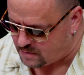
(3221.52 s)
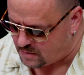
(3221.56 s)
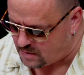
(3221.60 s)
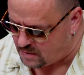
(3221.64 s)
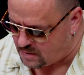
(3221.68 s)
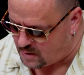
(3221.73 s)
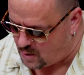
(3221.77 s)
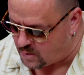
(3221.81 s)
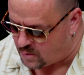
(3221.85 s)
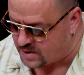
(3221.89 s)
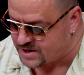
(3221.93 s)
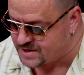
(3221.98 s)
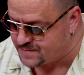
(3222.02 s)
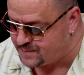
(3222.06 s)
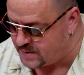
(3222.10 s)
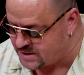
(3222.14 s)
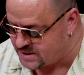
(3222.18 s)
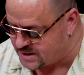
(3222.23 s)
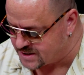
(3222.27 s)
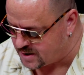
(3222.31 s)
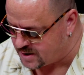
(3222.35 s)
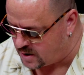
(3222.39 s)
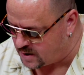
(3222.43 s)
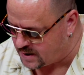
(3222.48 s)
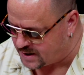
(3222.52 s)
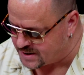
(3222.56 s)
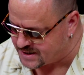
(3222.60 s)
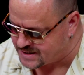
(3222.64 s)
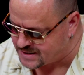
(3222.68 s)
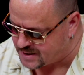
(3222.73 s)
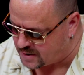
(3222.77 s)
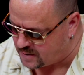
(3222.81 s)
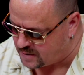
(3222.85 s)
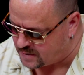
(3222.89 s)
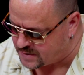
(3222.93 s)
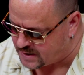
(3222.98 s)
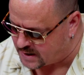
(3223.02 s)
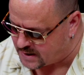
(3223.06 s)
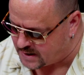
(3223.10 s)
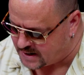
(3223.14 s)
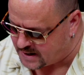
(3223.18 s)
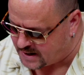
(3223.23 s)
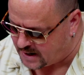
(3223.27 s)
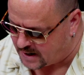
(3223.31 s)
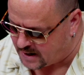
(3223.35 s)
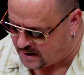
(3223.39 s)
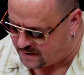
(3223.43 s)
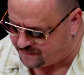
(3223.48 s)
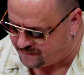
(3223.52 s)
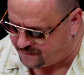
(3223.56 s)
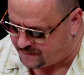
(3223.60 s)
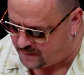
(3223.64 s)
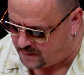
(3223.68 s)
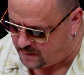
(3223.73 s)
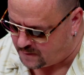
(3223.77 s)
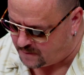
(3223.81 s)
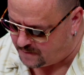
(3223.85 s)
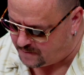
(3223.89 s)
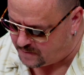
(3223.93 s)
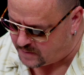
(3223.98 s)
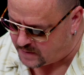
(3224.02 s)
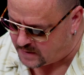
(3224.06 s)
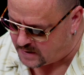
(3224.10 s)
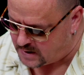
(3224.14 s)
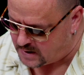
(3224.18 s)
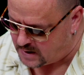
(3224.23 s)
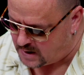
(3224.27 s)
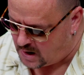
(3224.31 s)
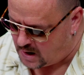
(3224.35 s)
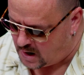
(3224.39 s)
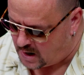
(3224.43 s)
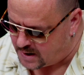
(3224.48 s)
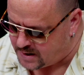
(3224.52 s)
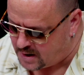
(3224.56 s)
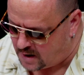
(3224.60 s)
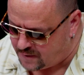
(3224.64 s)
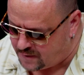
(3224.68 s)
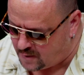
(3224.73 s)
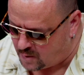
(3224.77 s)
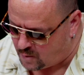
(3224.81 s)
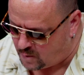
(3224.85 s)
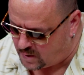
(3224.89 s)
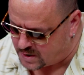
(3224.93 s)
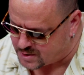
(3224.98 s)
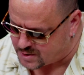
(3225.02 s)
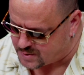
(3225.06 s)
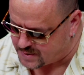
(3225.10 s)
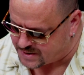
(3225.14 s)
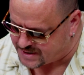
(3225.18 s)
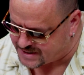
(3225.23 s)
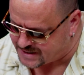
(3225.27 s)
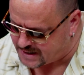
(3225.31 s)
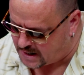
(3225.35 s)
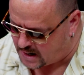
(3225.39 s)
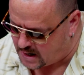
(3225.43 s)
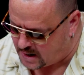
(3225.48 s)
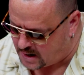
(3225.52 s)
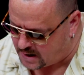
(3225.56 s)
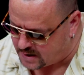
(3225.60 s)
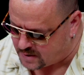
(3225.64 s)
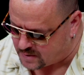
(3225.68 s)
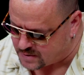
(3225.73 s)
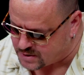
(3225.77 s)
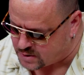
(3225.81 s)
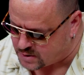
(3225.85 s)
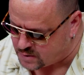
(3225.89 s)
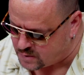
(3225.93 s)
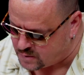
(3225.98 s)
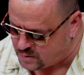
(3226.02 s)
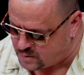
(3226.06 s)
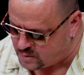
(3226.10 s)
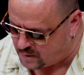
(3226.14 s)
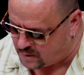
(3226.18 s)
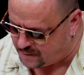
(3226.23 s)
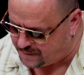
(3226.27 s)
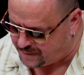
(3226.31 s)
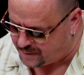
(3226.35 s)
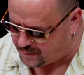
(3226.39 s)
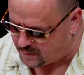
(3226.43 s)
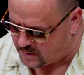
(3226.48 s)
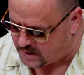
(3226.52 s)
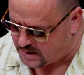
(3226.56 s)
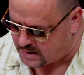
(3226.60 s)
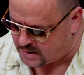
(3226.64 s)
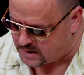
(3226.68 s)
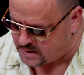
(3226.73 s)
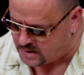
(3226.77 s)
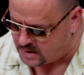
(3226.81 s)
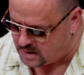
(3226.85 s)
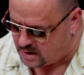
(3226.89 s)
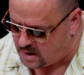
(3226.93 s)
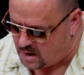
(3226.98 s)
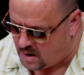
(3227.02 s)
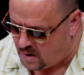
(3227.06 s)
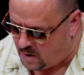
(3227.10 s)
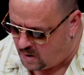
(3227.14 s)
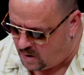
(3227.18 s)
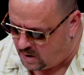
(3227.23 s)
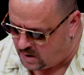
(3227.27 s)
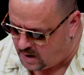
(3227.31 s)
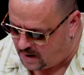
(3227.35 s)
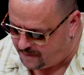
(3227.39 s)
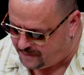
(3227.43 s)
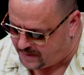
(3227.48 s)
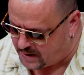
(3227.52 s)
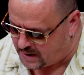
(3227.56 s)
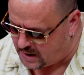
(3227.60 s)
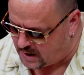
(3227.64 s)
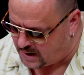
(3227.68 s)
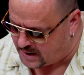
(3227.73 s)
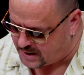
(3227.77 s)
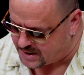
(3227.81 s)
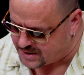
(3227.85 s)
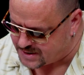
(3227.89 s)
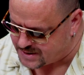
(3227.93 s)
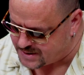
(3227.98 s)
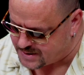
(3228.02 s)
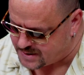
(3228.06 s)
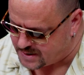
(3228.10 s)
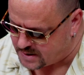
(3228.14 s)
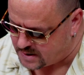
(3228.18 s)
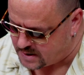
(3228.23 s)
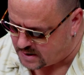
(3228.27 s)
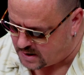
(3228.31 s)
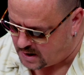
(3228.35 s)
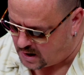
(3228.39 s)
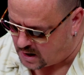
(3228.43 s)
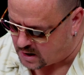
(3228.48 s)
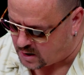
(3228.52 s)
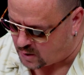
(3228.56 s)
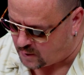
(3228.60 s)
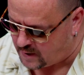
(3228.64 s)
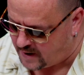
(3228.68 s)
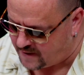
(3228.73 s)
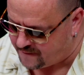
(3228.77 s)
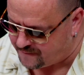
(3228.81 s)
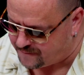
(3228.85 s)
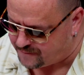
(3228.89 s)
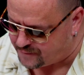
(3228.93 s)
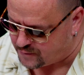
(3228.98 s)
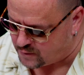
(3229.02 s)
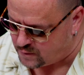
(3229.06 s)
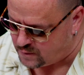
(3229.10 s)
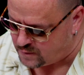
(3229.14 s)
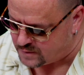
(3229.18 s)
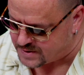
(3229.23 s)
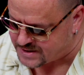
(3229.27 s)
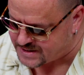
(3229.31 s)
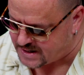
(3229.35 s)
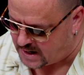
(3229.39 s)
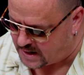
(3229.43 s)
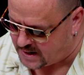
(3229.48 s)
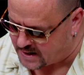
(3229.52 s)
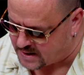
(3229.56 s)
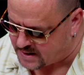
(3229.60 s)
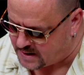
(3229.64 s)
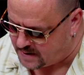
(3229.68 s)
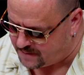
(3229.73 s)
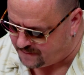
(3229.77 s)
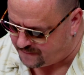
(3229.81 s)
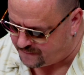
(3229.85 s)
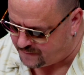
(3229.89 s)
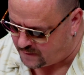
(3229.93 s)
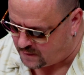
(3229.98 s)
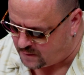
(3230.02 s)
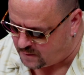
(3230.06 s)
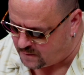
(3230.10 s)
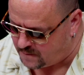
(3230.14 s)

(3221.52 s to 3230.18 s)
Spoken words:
and leaking info. Another wondrous sign or two or three, all up in lights, a craft brew selling nympho.